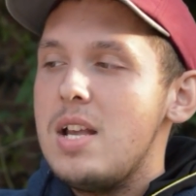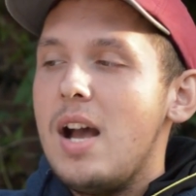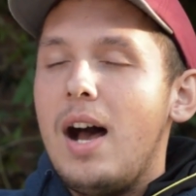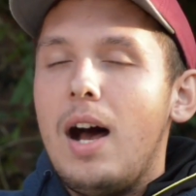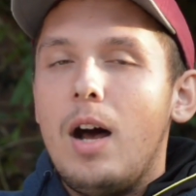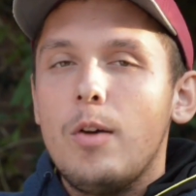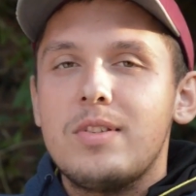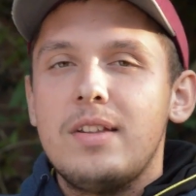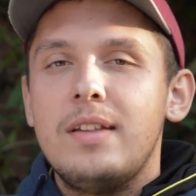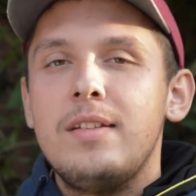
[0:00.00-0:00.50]

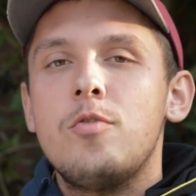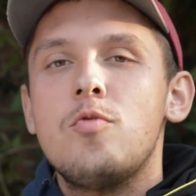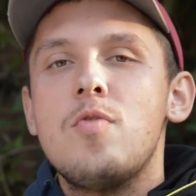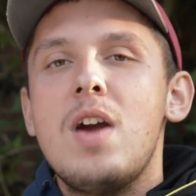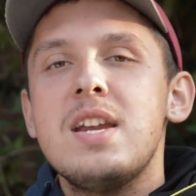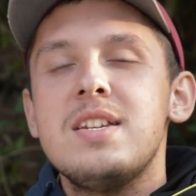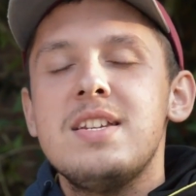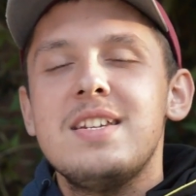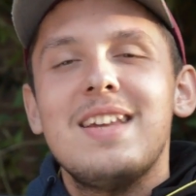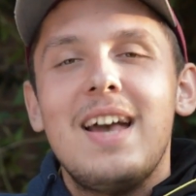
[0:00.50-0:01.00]
house on a
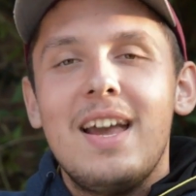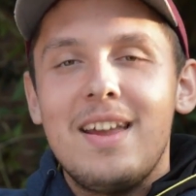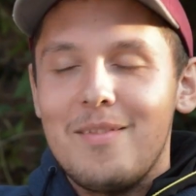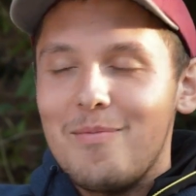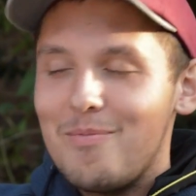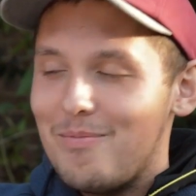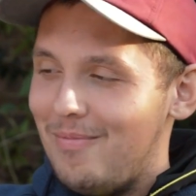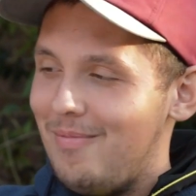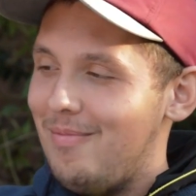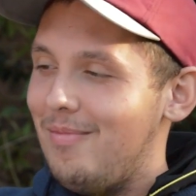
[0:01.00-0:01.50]
rainy day,
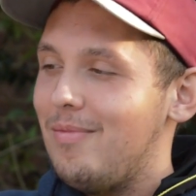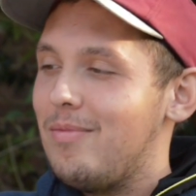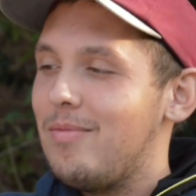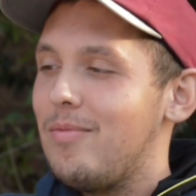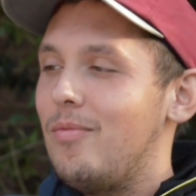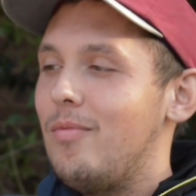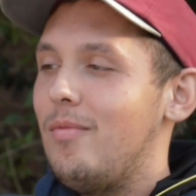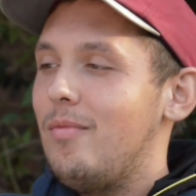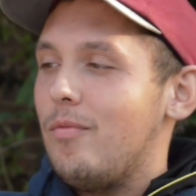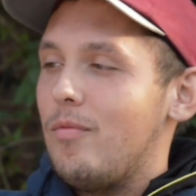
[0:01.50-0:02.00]

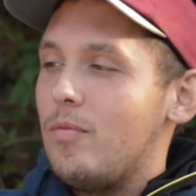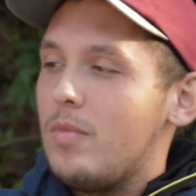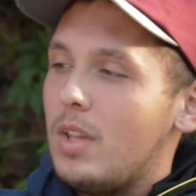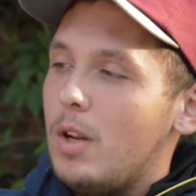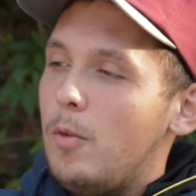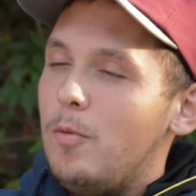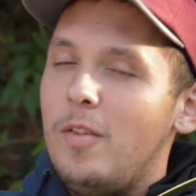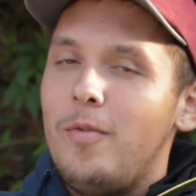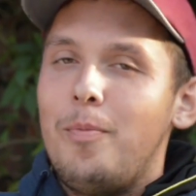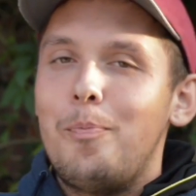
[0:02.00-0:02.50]

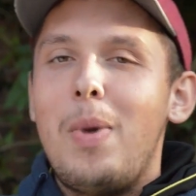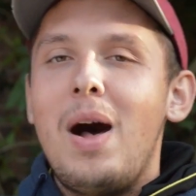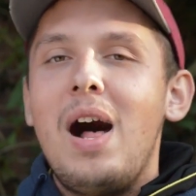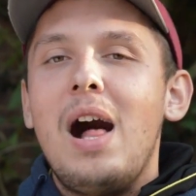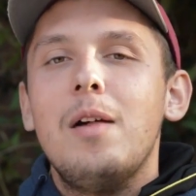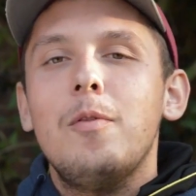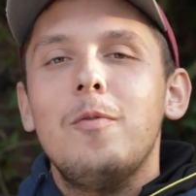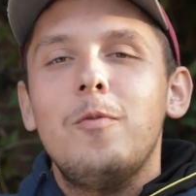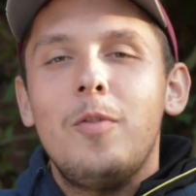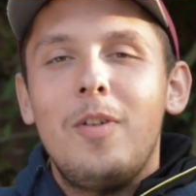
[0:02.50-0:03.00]
with
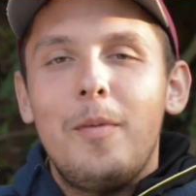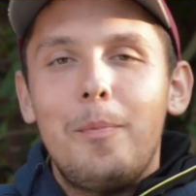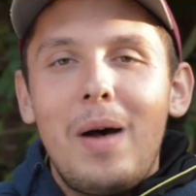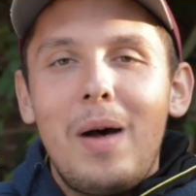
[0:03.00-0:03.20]
a